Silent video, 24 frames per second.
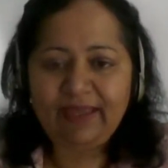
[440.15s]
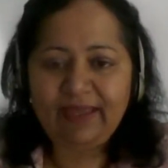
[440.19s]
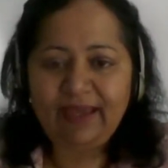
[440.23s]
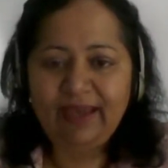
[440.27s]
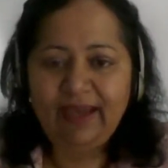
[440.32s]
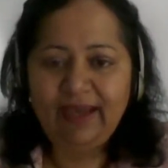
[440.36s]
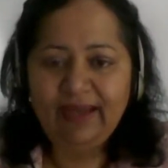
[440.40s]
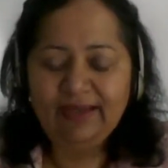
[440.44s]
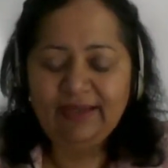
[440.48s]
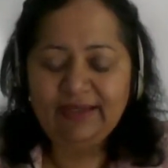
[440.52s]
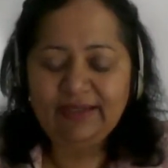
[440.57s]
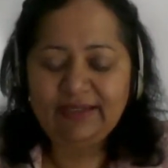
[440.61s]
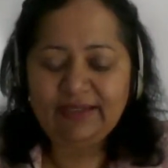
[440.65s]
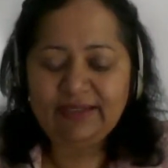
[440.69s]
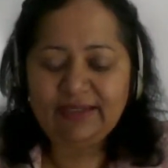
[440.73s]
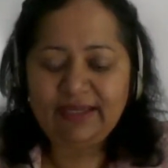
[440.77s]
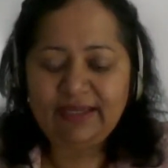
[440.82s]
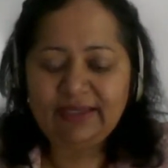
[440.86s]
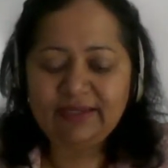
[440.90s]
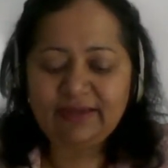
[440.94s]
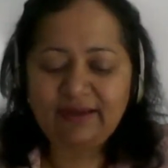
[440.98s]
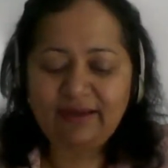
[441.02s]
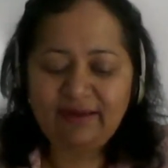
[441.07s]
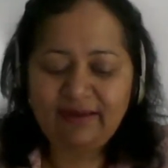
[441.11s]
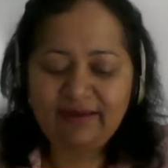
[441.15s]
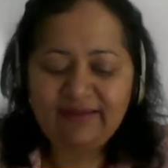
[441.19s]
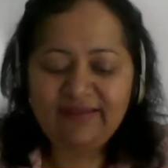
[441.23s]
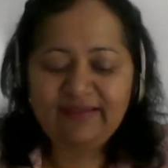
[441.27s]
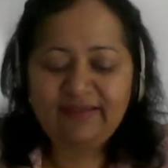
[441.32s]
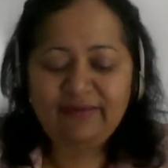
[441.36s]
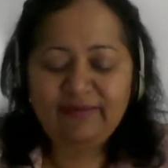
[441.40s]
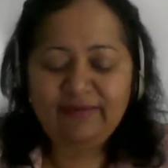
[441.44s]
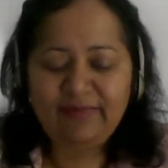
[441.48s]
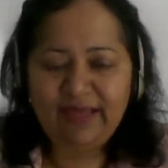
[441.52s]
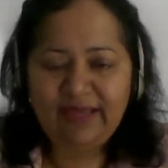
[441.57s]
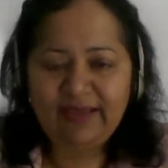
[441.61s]
and it
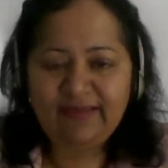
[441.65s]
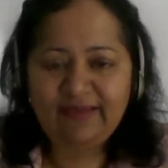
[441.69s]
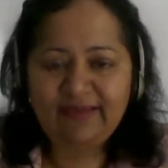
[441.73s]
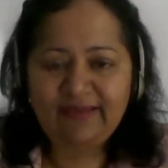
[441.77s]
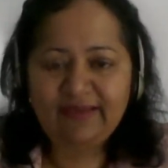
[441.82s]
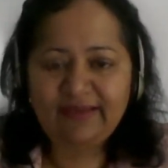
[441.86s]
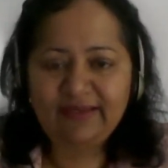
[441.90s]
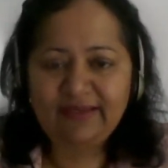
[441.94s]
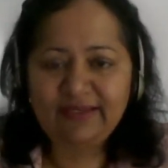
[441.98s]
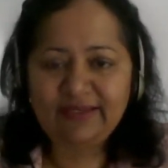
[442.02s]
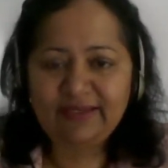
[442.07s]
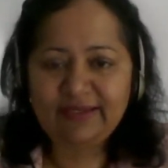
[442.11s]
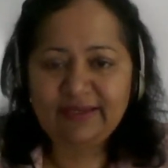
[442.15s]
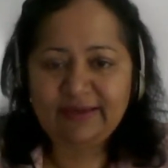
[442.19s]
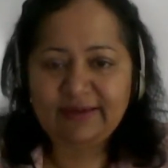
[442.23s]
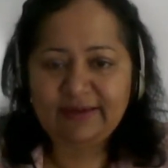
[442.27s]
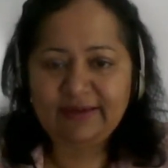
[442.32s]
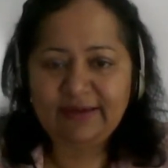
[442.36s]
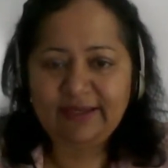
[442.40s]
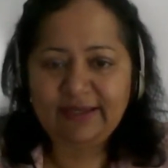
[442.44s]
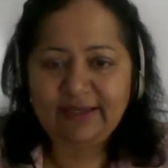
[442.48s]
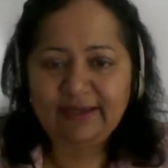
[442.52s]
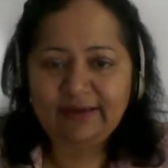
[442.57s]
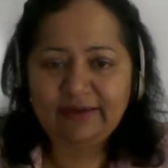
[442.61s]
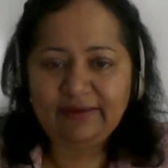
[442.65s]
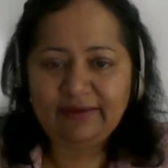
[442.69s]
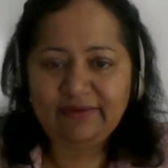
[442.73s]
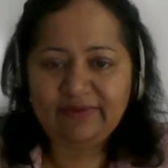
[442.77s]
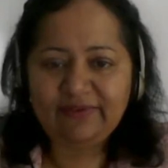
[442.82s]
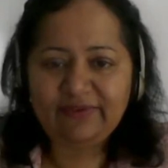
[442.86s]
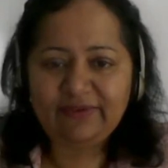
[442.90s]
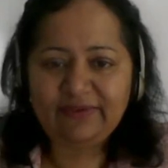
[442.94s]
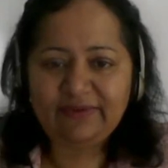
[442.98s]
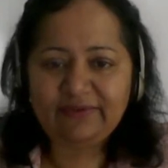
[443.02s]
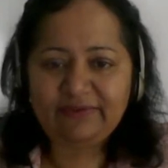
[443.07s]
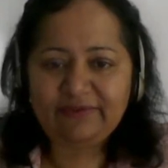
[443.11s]
also makes it
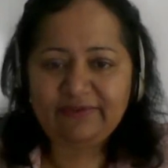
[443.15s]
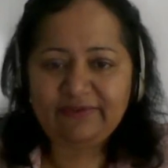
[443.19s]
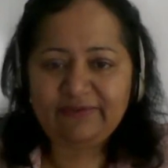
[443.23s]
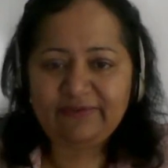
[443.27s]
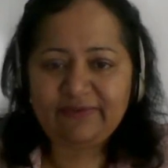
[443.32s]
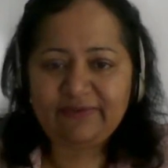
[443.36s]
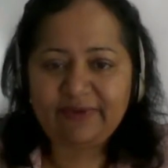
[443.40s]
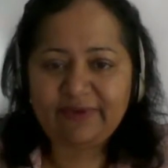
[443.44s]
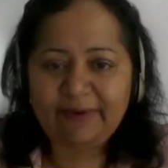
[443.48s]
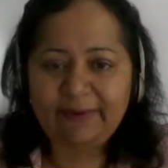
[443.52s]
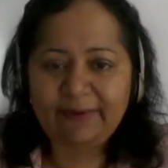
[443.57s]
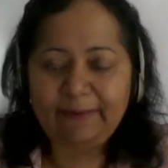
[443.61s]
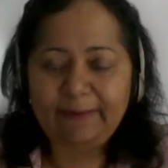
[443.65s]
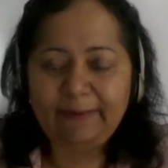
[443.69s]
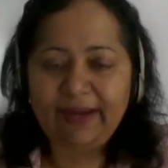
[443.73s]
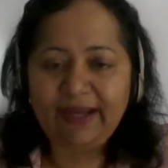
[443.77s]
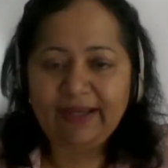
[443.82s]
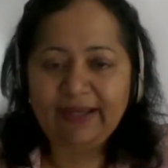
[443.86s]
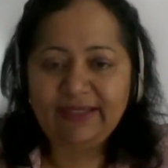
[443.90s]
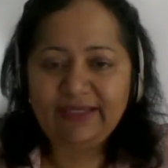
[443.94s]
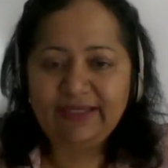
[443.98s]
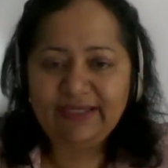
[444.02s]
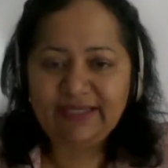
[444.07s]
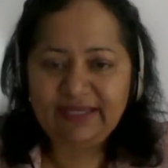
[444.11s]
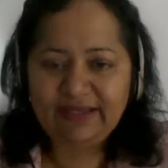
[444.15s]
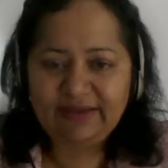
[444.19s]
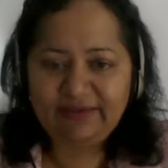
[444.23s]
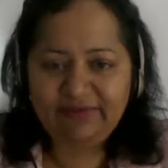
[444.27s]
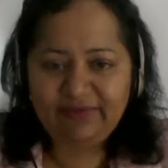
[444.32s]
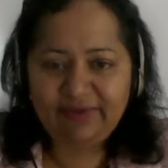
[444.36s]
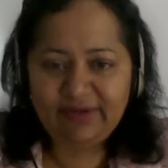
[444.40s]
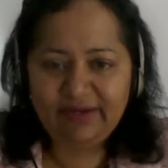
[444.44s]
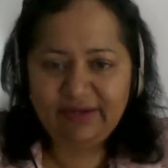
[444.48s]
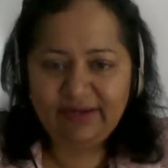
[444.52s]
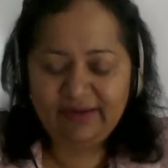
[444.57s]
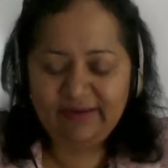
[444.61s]
sort of binding
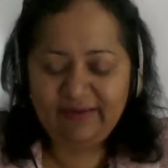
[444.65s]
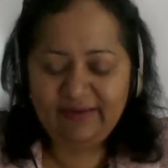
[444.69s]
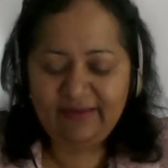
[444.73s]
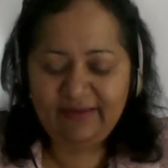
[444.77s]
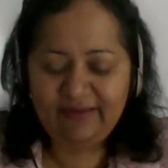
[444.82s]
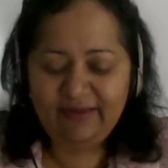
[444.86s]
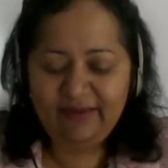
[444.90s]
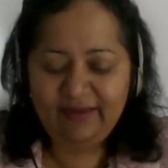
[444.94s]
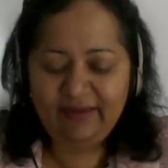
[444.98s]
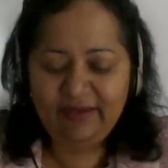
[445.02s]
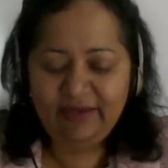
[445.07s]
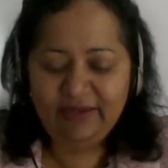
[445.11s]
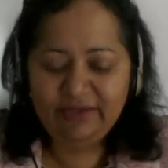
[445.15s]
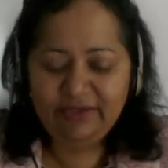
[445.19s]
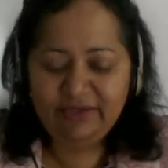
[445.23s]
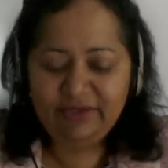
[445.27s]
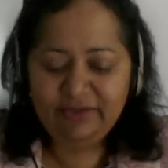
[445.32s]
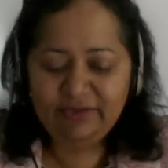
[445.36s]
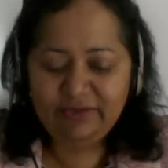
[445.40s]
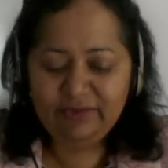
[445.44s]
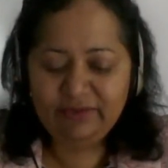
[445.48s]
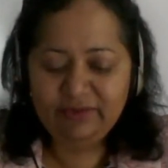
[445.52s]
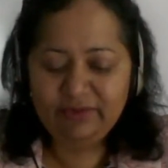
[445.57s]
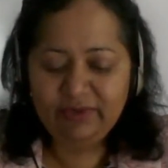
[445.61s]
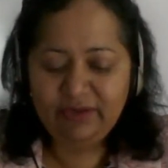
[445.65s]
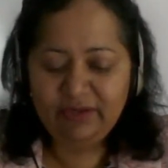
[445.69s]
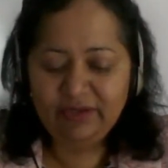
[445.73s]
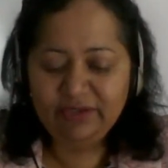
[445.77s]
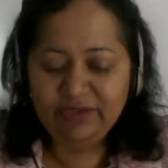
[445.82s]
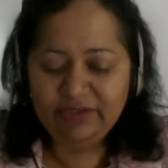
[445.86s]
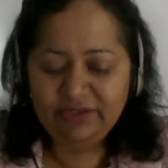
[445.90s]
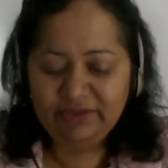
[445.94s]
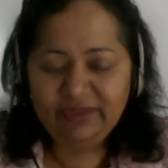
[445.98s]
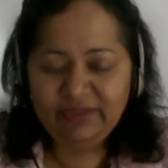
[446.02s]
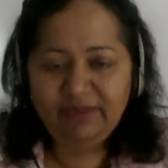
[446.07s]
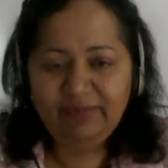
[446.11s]
for us to
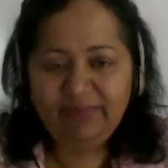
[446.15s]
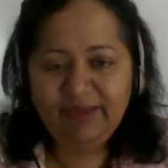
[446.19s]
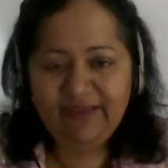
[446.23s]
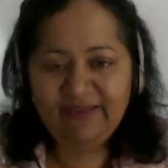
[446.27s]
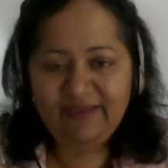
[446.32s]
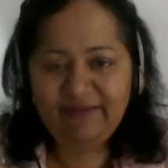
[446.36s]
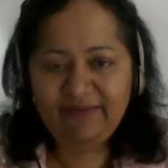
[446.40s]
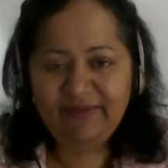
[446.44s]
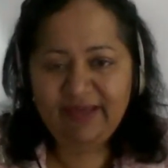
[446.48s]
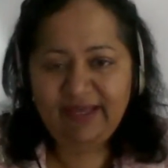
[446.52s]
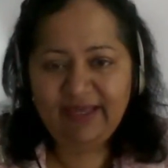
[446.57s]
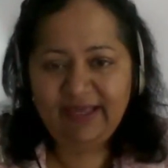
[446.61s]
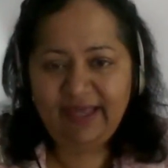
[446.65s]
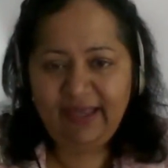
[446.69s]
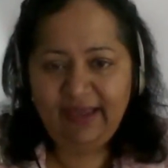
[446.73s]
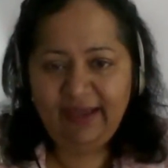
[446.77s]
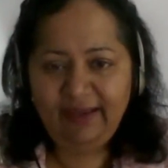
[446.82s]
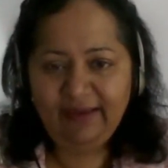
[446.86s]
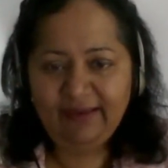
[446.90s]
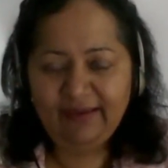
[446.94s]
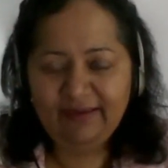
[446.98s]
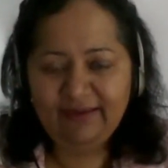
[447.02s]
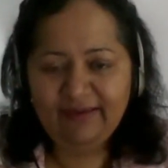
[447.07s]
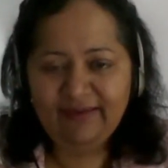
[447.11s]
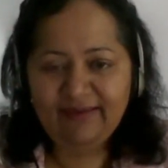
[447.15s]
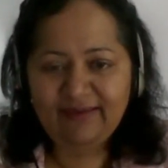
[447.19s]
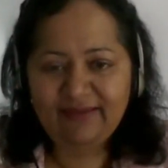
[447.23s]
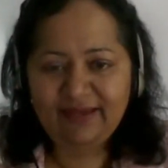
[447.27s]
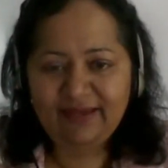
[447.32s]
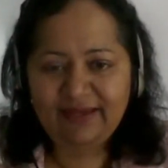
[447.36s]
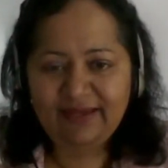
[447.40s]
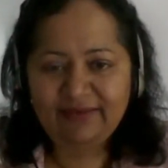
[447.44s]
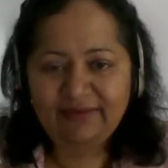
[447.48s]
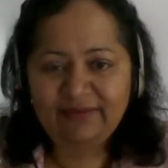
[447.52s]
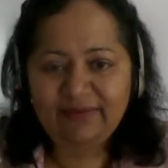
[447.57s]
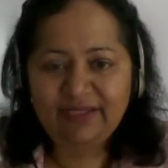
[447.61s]
do the best we can so
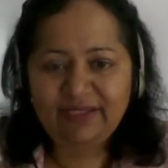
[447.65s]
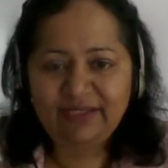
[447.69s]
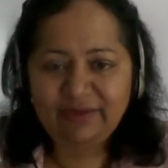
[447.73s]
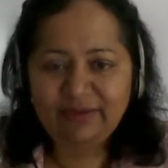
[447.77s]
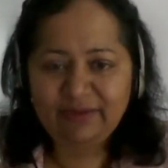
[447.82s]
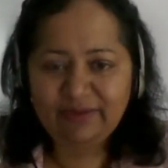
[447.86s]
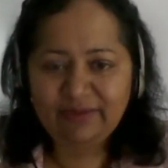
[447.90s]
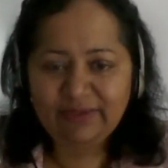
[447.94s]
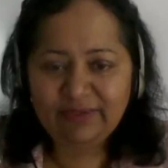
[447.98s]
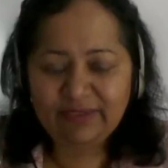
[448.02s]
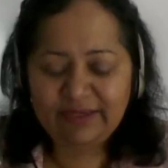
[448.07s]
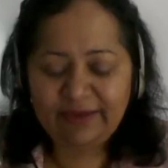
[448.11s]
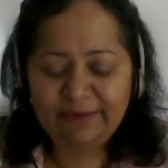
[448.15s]
that we don't